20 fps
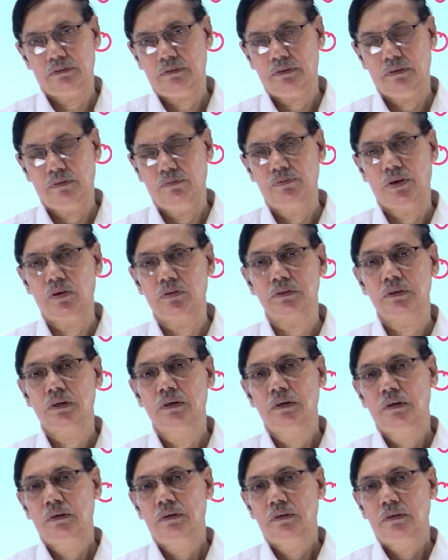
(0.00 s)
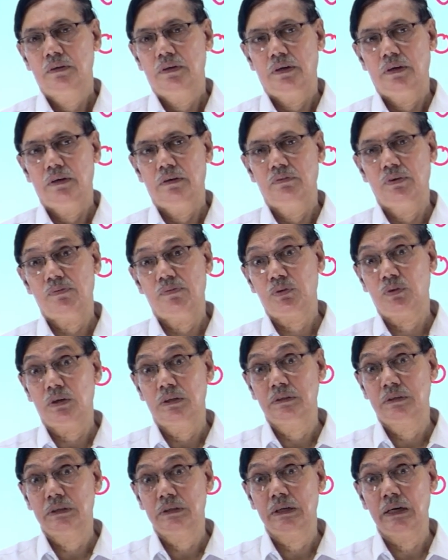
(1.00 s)
because we have to
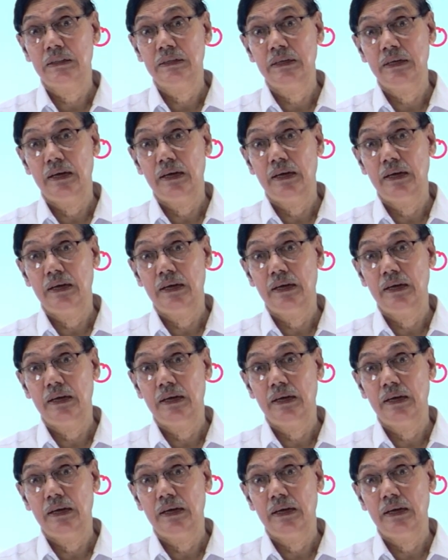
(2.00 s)
consider the